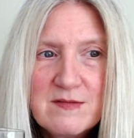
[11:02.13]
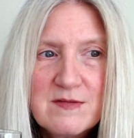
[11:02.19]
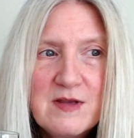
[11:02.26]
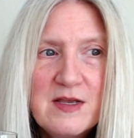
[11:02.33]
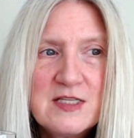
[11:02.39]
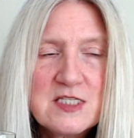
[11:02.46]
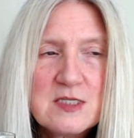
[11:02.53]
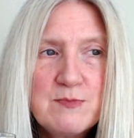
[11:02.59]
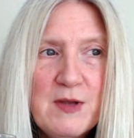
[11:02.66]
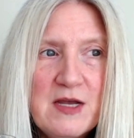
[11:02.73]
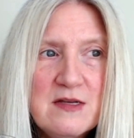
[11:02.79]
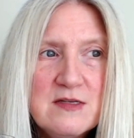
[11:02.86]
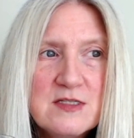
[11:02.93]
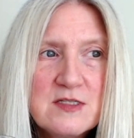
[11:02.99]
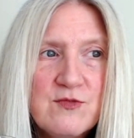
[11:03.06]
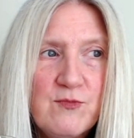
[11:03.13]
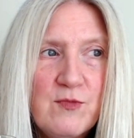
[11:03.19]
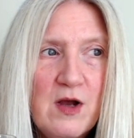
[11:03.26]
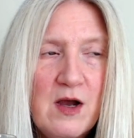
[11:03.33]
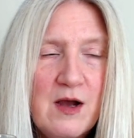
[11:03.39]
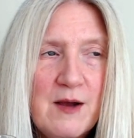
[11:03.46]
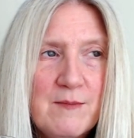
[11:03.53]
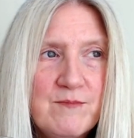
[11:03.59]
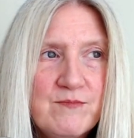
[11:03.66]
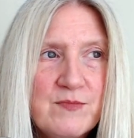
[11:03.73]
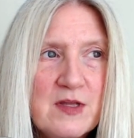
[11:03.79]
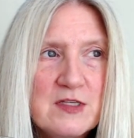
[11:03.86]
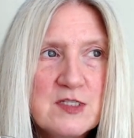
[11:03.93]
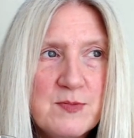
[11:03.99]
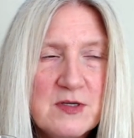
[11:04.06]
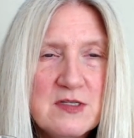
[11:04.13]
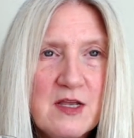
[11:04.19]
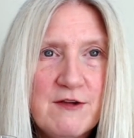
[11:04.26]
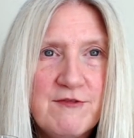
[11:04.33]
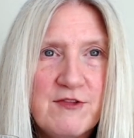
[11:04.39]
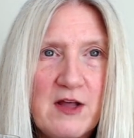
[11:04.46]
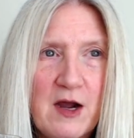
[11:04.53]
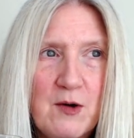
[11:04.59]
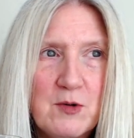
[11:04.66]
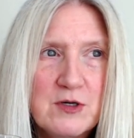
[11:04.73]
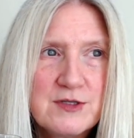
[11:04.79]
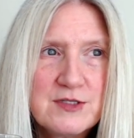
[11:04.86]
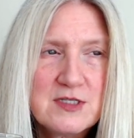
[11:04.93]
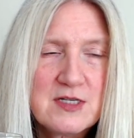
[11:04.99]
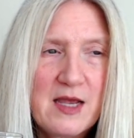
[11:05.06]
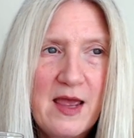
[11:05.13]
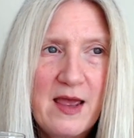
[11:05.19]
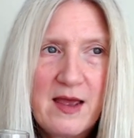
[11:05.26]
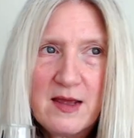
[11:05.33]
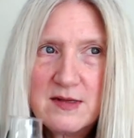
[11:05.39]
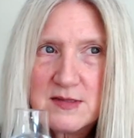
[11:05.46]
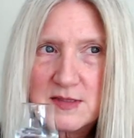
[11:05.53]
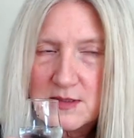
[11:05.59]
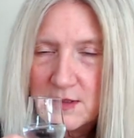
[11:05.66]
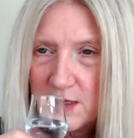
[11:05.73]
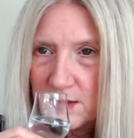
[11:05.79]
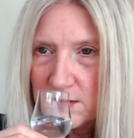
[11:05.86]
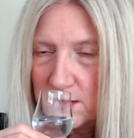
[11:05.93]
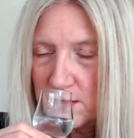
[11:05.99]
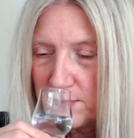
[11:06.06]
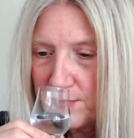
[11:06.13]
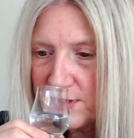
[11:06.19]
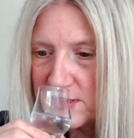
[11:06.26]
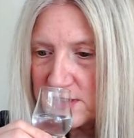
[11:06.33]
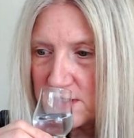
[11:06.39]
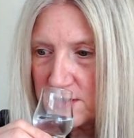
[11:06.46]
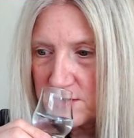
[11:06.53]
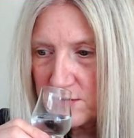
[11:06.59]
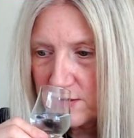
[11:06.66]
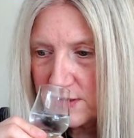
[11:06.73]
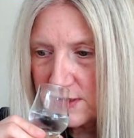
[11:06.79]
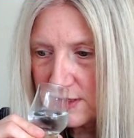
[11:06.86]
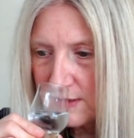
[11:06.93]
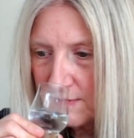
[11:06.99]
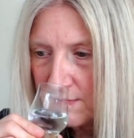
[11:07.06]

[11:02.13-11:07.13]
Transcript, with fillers: It smells, um, it smells like flowers and a little bit of citrus.